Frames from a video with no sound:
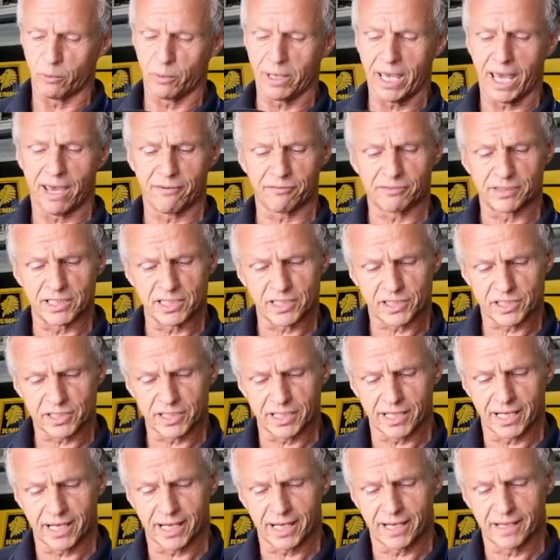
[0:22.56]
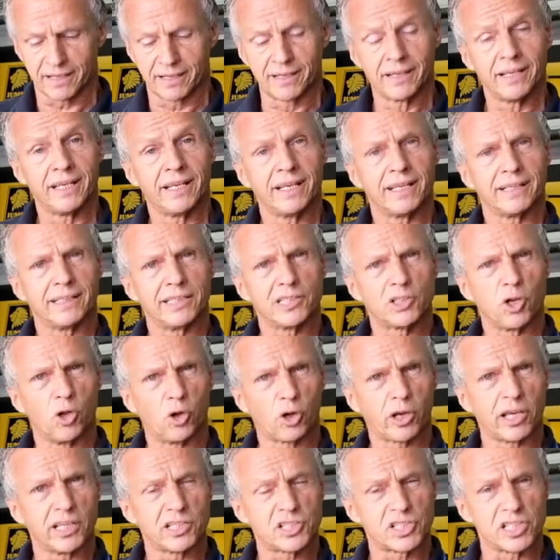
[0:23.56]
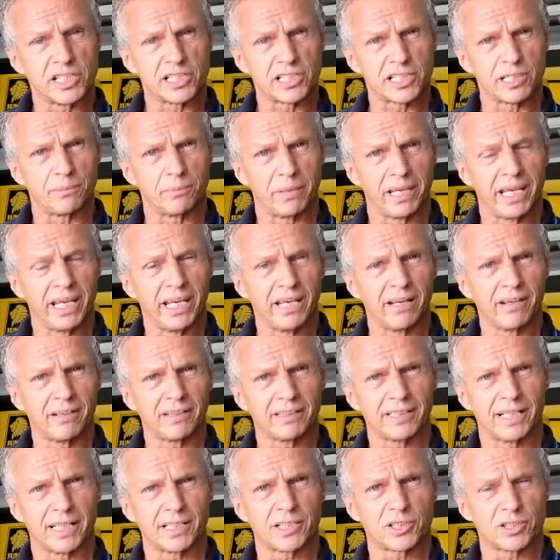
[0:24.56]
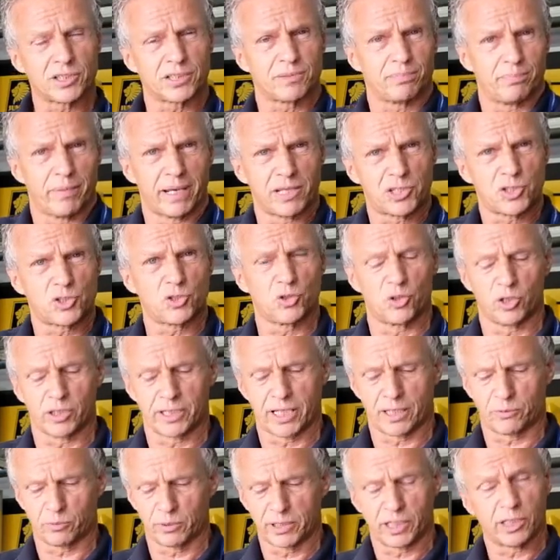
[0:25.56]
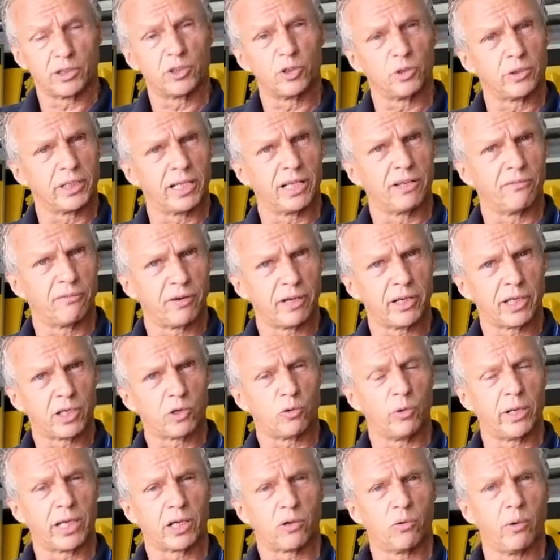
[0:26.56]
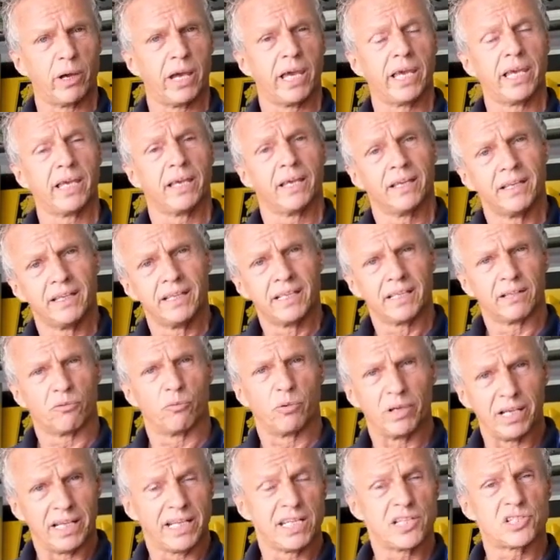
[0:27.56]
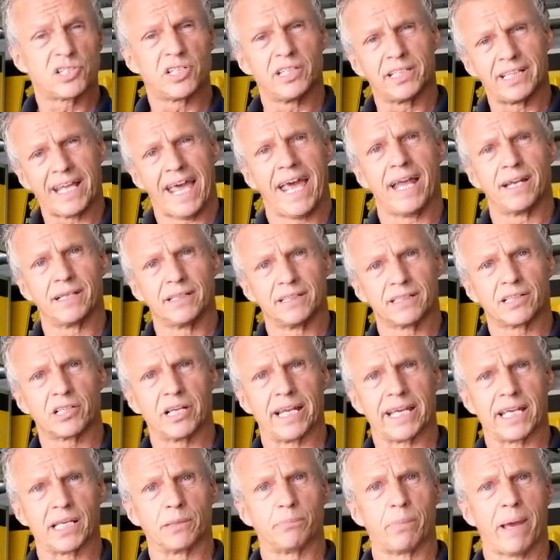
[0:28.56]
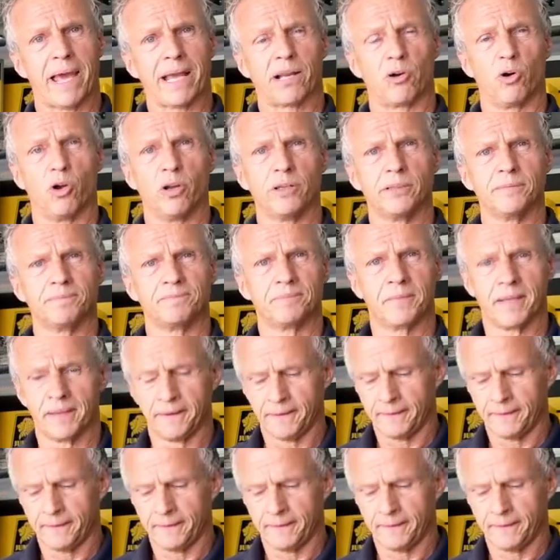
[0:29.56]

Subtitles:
we have this locking system here that makes sure that we can do it in a very quick way, release it and click it back on.